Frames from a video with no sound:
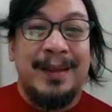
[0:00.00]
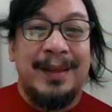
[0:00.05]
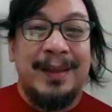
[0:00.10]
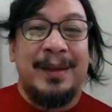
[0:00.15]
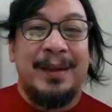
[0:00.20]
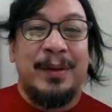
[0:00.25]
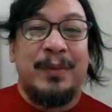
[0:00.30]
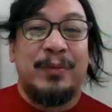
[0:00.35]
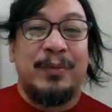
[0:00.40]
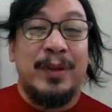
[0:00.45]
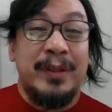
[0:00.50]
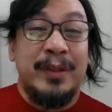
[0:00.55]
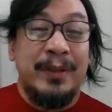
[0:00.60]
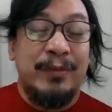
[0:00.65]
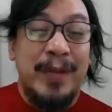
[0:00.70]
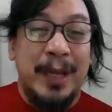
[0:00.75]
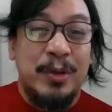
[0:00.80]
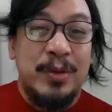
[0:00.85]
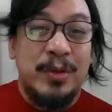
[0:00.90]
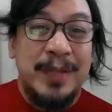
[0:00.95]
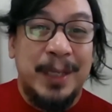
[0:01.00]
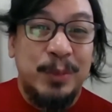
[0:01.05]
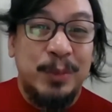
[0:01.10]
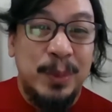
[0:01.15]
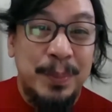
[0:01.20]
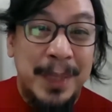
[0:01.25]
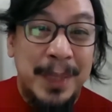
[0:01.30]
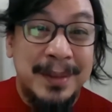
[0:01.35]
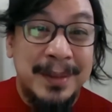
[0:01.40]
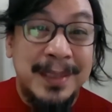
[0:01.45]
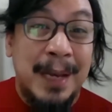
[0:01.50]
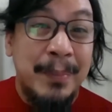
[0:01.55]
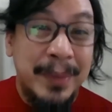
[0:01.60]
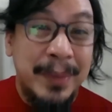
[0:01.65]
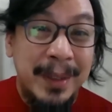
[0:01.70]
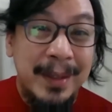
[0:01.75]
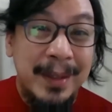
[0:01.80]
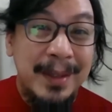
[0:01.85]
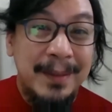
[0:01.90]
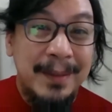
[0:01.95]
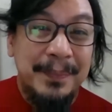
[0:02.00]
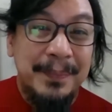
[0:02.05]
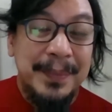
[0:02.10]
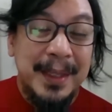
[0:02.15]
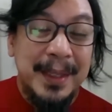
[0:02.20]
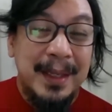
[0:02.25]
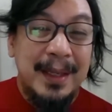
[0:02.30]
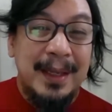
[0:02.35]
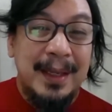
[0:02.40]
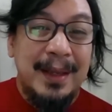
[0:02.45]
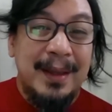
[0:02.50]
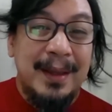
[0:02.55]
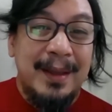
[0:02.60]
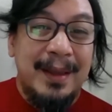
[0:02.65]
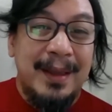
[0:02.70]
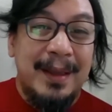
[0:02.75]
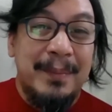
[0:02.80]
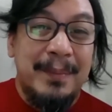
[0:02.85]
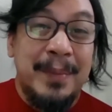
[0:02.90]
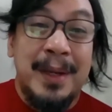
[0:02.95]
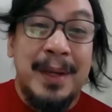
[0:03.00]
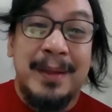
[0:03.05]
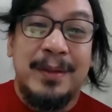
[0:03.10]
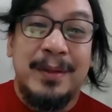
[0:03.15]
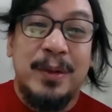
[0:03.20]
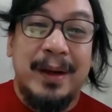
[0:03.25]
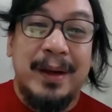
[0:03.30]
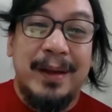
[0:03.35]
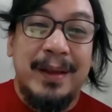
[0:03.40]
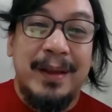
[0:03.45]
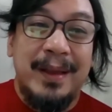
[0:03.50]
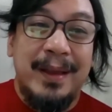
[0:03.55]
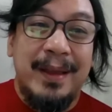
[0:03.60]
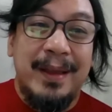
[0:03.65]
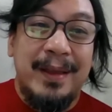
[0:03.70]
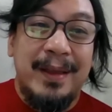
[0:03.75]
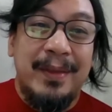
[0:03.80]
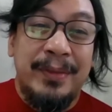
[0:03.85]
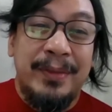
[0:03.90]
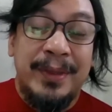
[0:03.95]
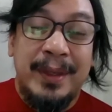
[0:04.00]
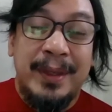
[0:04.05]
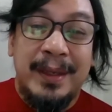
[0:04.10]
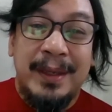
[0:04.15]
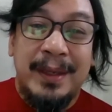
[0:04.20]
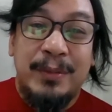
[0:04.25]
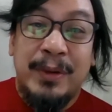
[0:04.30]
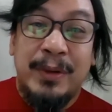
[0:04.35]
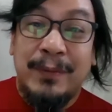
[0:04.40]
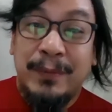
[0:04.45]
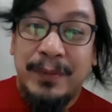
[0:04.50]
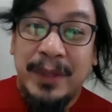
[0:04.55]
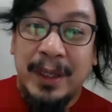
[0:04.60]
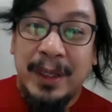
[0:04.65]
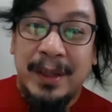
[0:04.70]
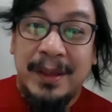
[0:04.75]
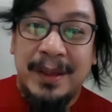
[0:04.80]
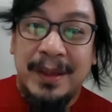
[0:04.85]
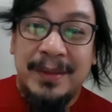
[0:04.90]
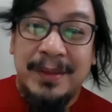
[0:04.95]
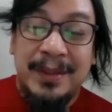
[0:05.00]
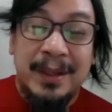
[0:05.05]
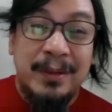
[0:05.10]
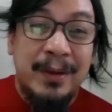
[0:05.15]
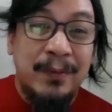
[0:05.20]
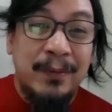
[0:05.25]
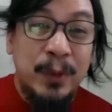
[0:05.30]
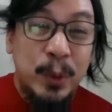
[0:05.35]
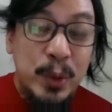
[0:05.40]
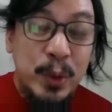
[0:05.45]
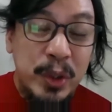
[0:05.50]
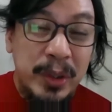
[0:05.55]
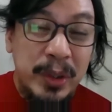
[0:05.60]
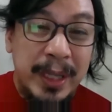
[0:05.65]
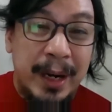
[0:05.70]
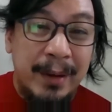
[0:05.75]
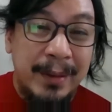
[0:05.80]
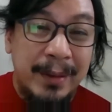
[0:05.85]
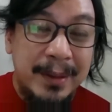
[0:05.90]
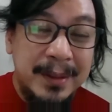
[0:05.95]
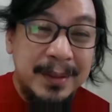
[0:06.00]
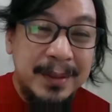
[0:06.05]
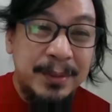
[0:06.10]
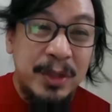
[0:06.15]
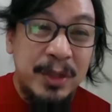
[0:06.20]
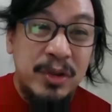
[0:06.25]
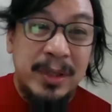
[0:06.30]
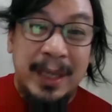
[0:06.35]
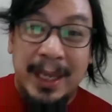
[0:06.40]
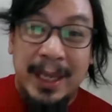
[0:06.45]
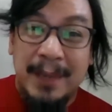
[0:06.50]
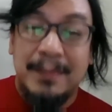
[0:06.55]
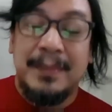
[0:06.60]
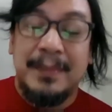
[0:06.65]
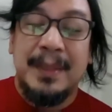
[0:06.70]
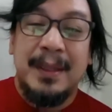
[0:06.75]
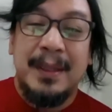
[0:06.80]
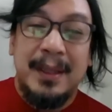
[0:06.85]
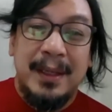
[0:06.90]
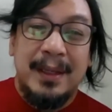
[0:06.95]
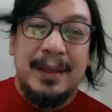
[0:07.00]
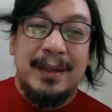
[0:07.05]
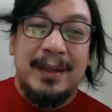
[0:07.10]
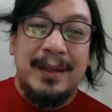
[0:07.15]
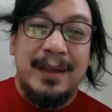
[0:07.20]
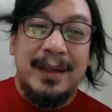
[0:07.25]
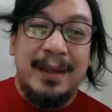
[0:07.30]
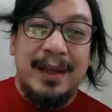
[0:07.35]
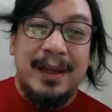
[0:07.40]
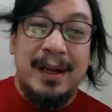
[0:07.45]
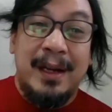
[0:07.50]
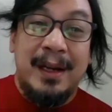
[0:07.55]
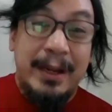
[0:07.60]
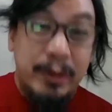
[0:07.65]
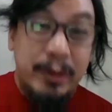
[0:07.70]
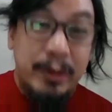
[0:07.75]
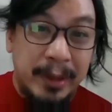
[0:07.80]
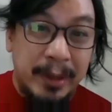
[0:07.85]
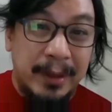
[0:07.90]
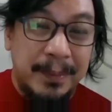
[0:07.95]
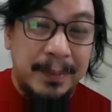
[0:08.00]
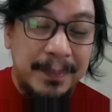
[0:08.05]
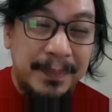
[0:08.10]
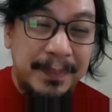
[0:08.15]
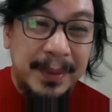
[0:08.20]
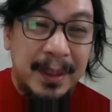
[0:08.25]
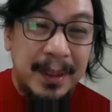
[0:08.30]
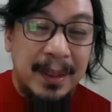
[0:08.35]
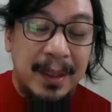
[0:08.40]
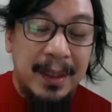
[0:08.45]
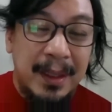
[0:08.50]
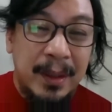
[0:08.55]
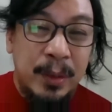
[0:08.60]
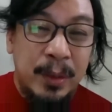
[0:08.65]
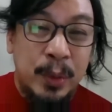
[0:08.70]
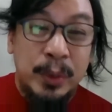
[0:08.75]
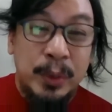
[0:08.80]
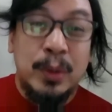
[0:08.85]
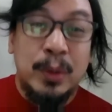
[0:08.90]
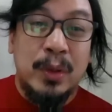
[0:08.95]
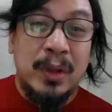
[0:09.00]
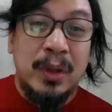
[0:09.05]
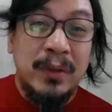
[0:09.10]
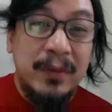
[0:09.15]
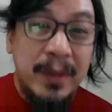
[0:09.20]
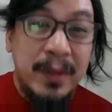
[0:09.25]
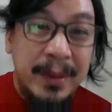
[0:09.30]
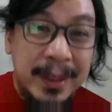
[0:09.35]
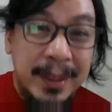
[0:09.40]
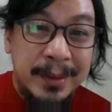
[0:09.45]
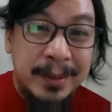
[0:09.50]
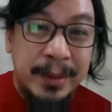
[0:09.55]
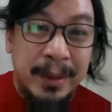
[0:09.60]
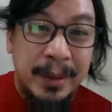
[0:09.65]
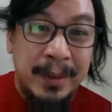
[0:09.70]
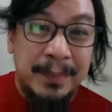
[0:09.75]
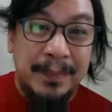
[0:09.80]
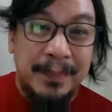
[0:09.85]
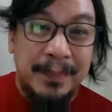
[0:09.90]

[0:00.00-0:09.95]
For the French, that would mean something, but the revolutionaries which came later, who took over this term,